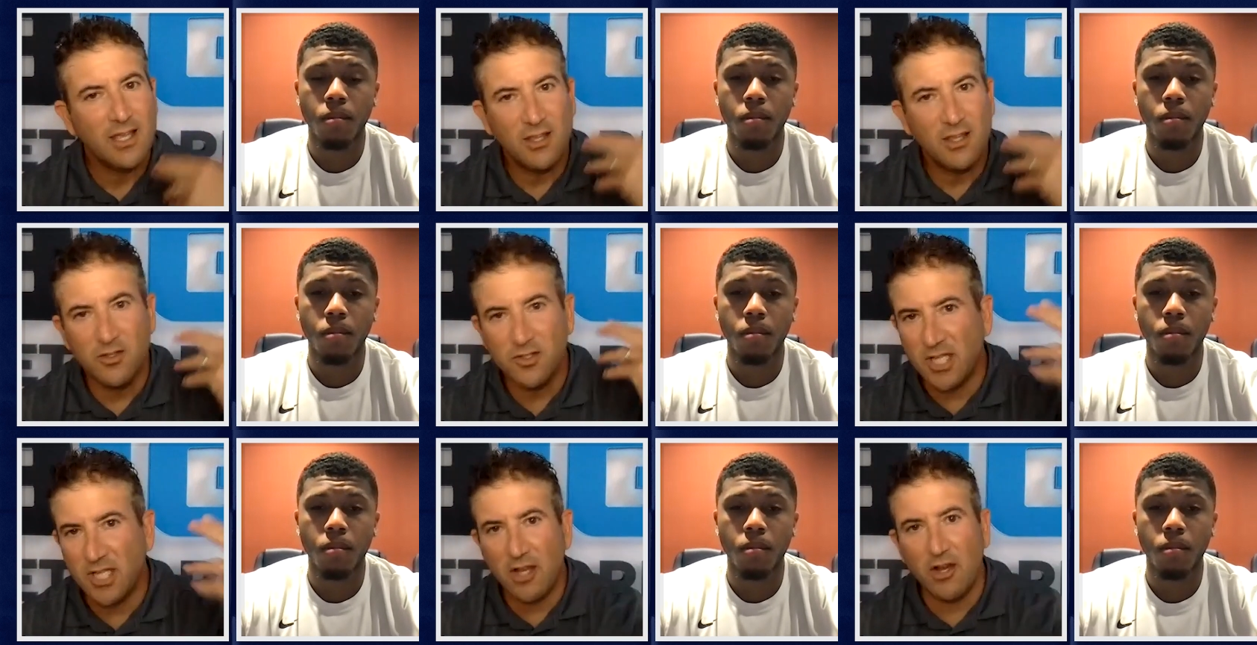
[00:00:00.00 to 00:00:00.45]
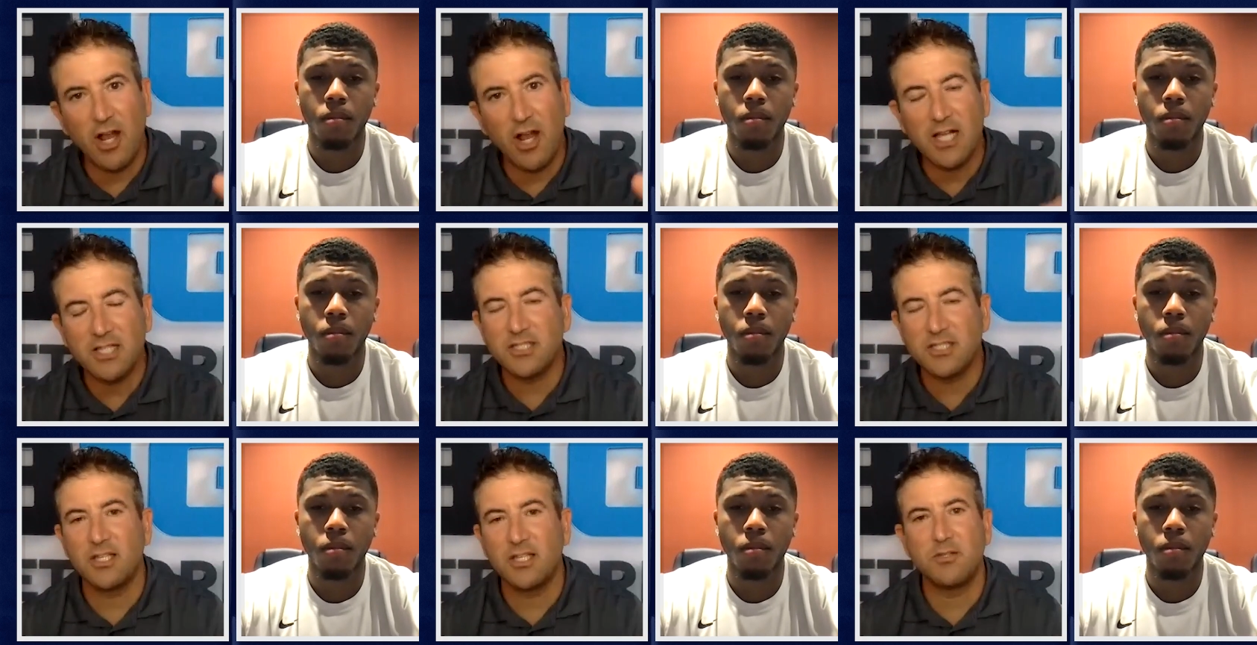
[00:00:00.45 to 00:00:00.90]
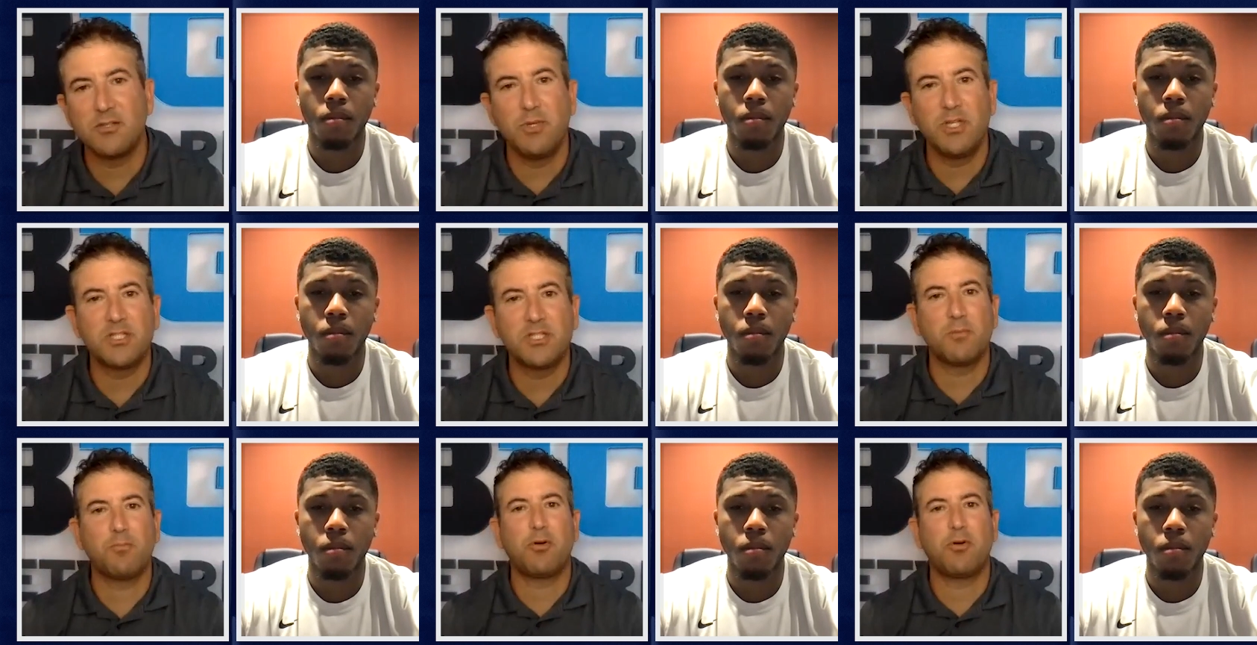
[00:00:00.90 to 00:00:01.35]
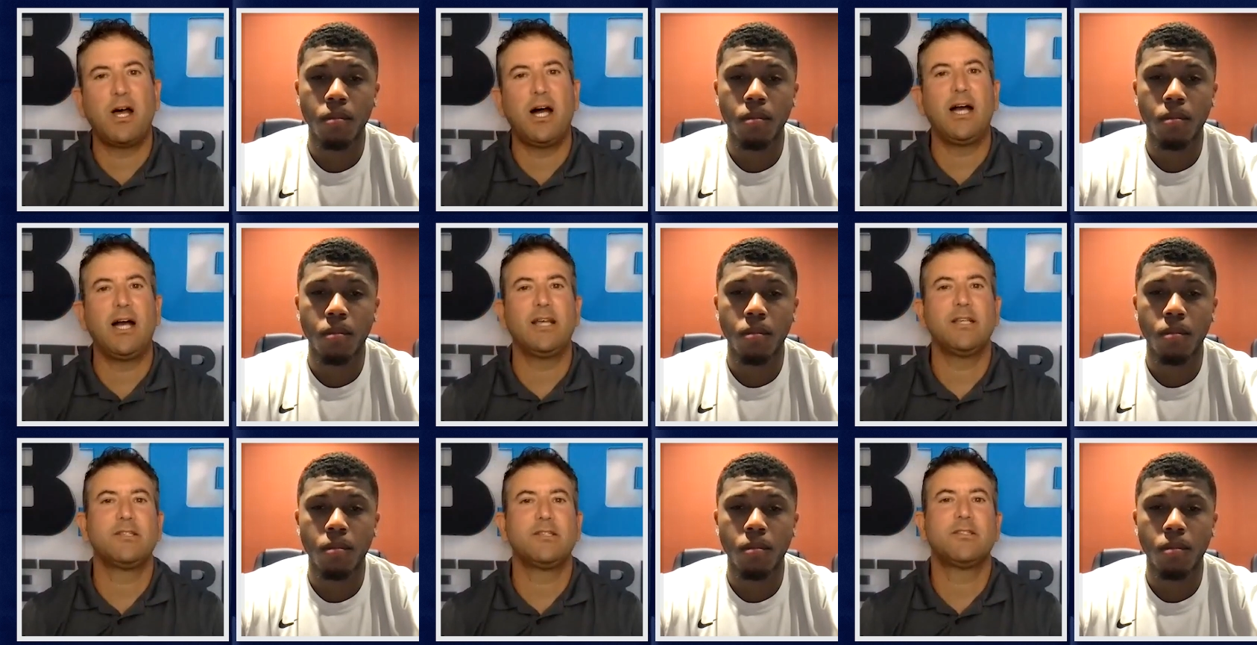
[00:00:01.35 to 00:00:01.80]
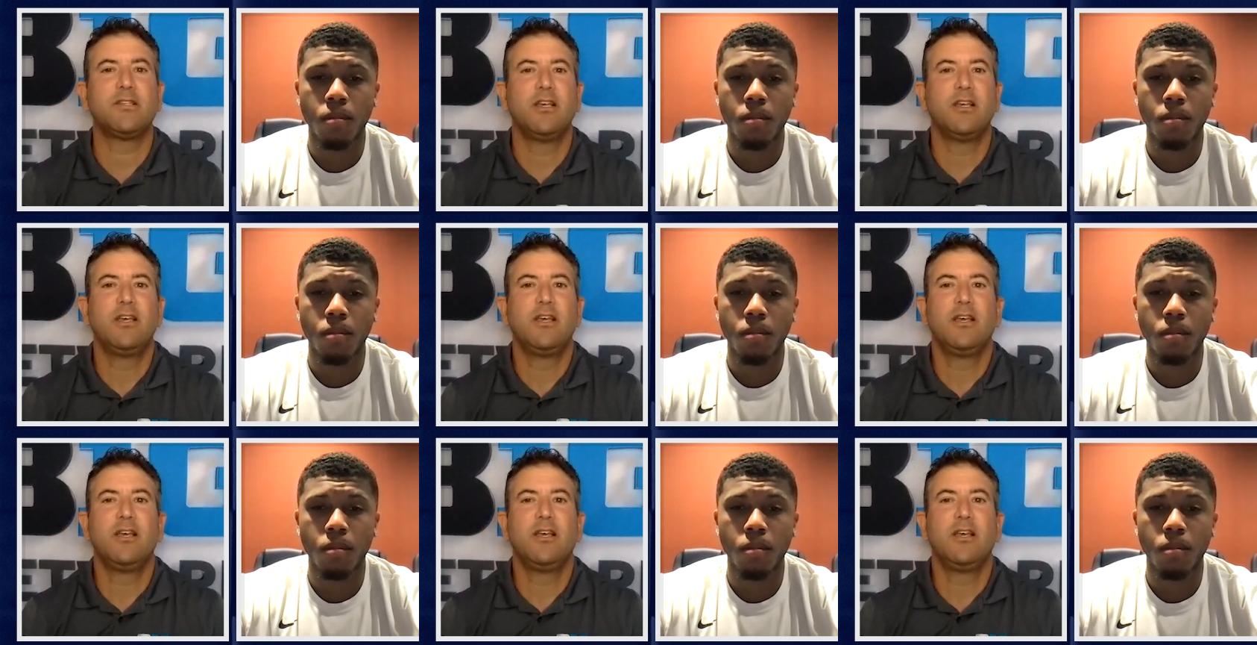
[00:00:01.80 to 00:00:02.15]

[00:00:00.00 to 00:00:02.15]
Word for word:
Speaker 1: You say you guys, you gonna be surprised.